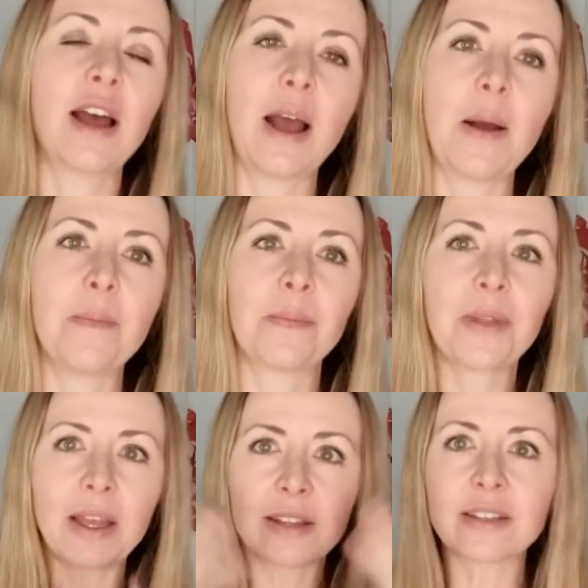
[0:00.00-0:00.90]

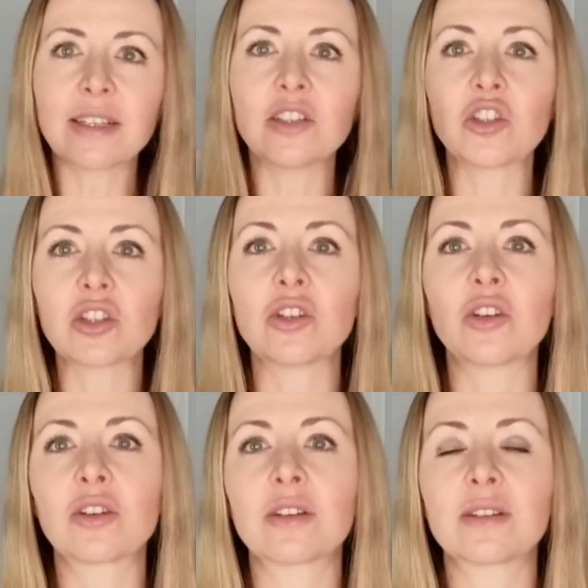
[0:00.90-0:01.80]
and the skin just
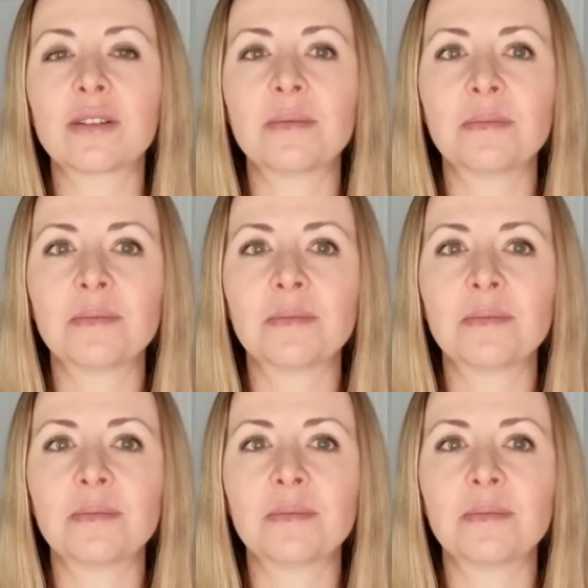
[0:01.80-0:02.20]
looks